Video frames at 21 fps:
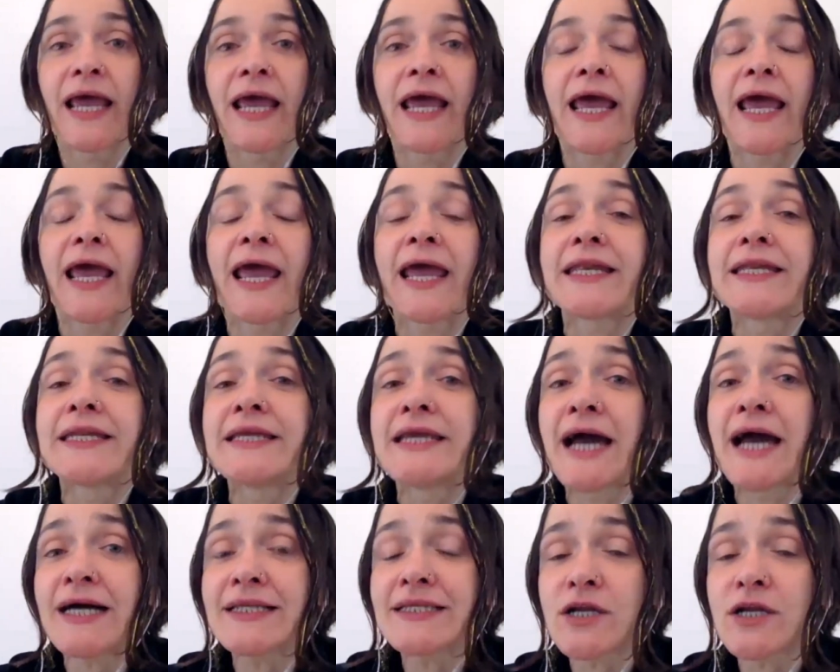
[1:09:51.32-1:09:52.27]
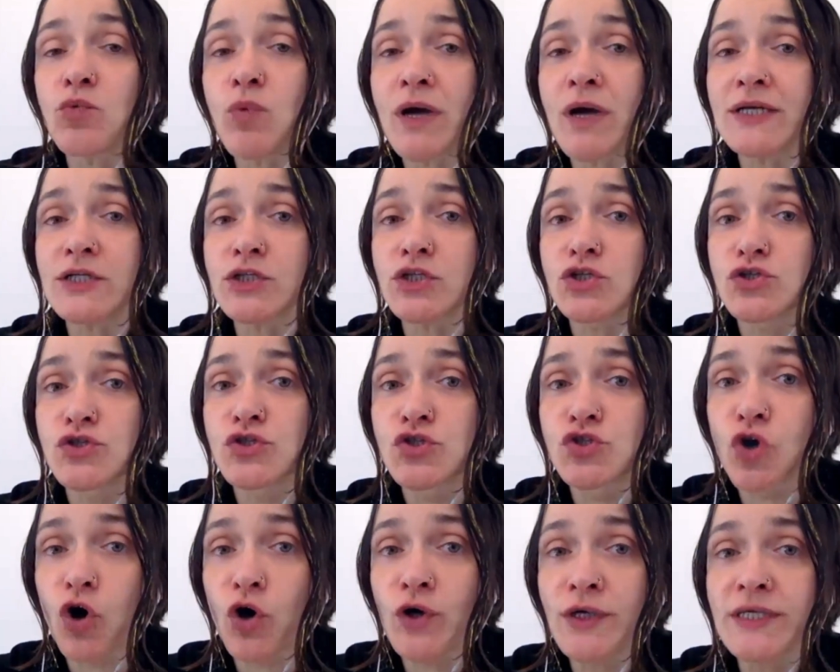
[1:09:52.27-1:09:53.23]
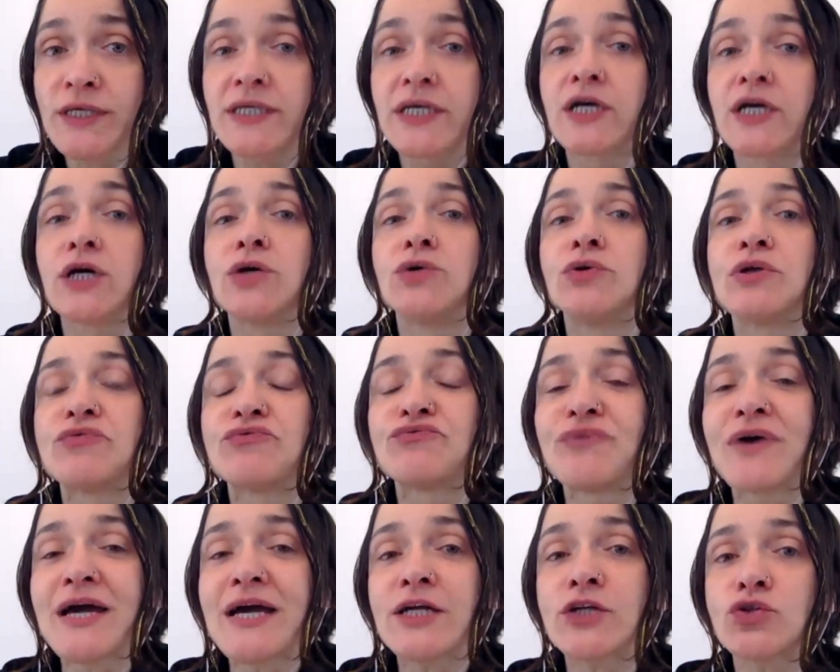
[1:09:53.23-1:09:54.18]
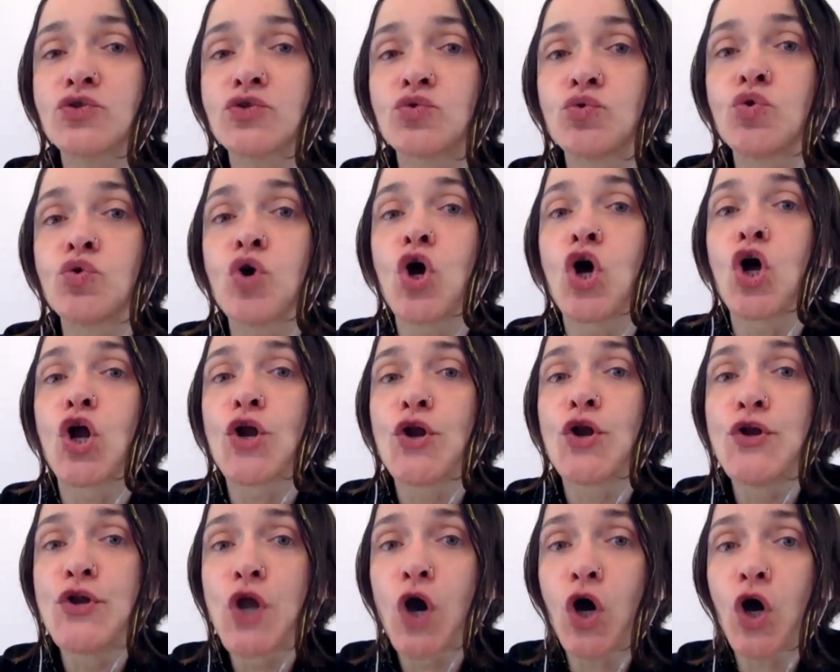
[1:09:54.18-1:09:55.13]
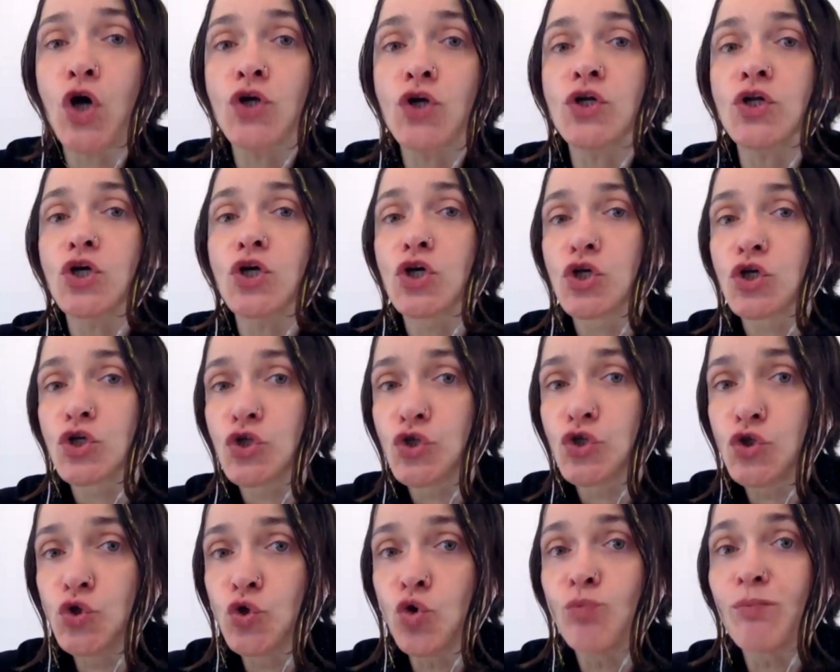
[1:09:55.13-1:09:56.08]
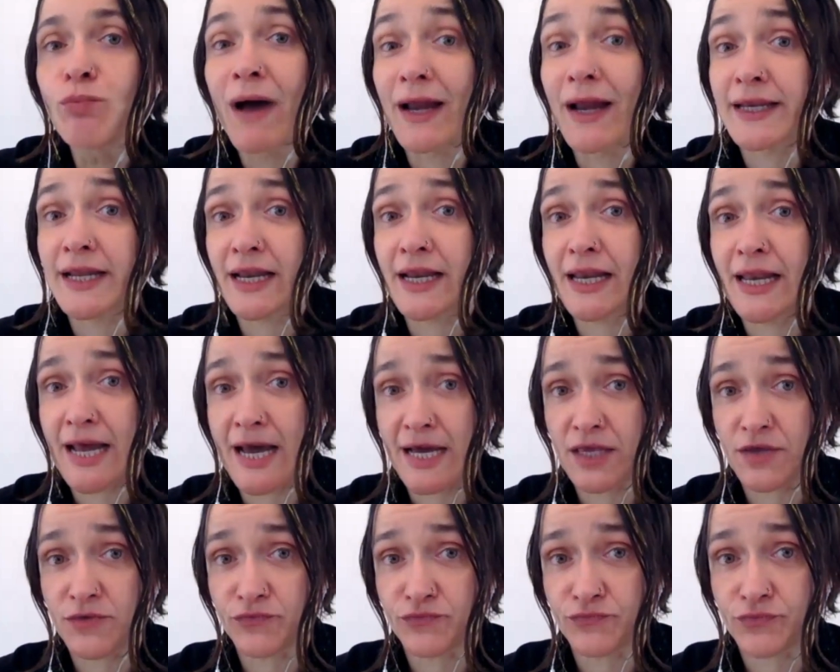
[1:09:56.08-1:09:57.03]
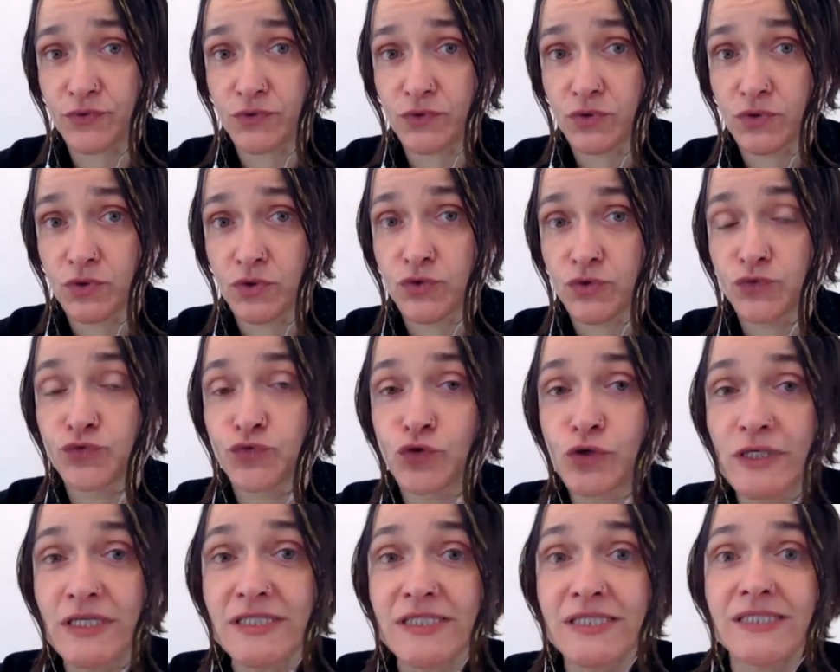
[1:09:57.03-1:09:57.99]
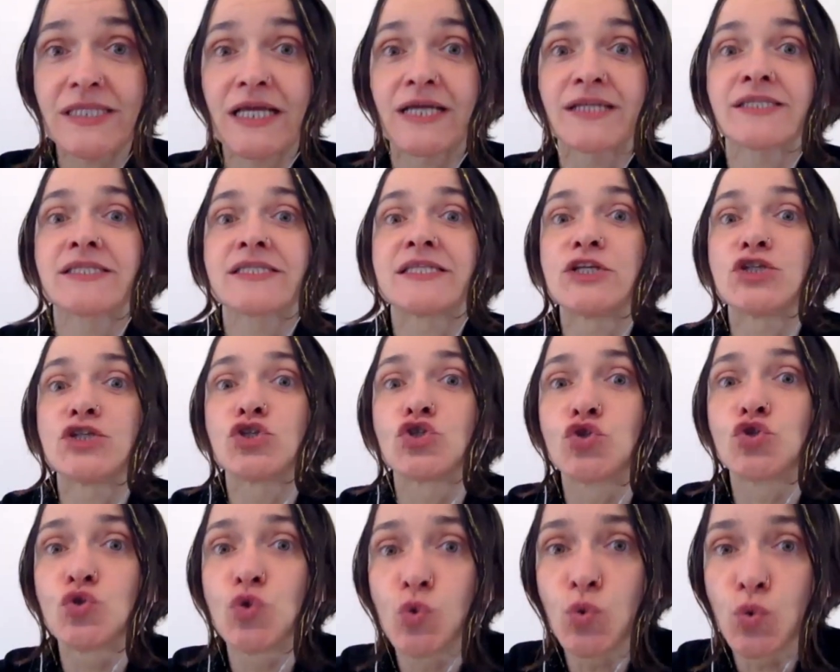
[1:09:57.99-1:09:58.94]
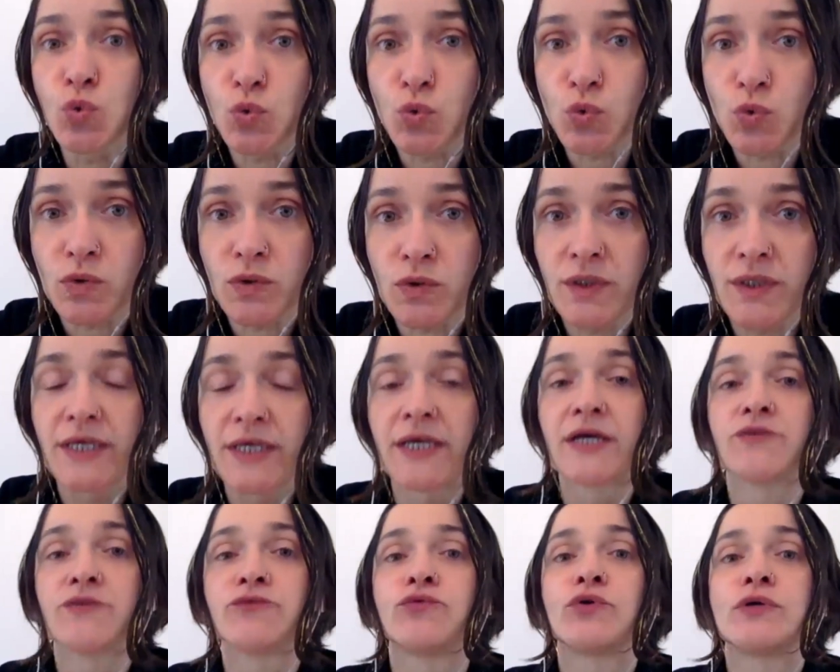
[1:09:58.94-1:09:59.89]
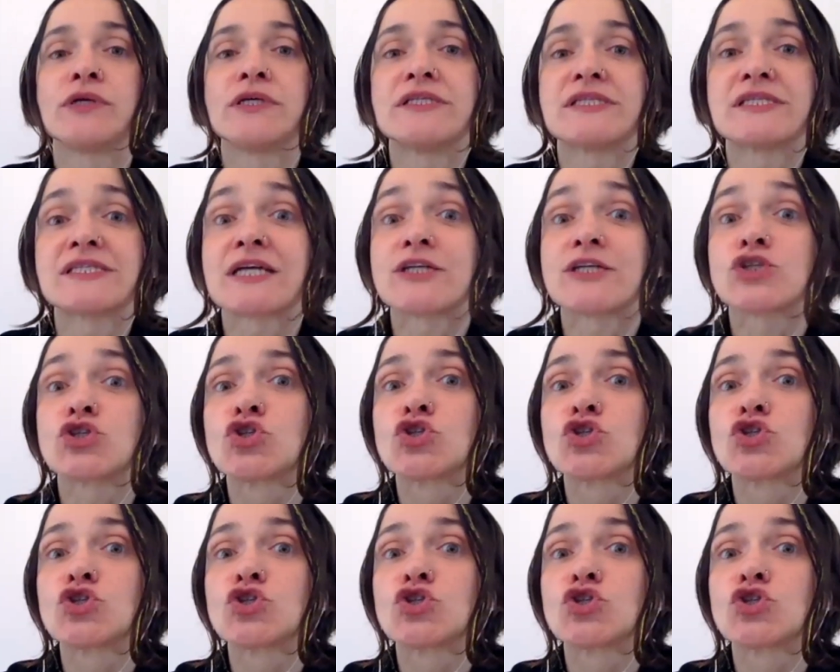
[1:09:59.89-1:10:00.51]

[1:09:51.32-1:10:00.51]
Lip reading: And the other one, zoe, refer to non-human life. For instance, the zoo, for instance,